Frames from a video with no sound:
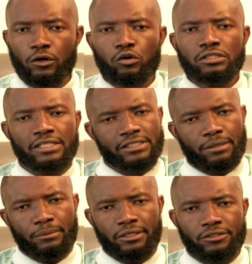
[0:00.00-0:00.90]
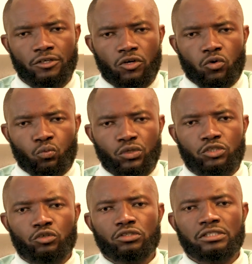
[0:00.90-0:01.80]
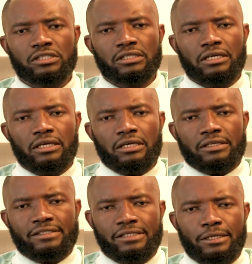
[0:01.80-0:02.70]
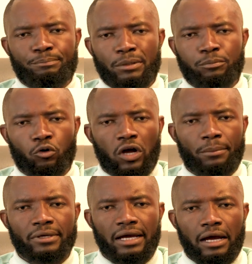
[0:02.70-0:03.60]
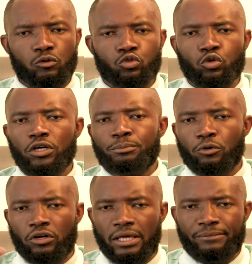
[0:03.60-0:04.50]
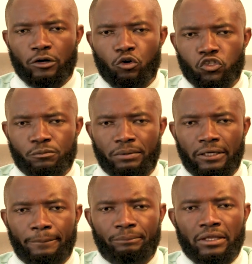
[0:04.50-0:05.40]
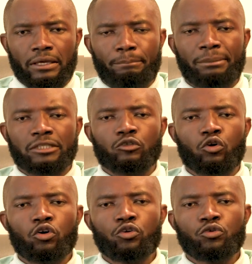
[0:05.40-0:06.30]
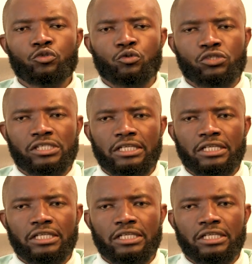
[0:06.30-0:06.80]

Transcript: In the Old Testament, we don't see people coming out to go and proclaim the gospel. But God used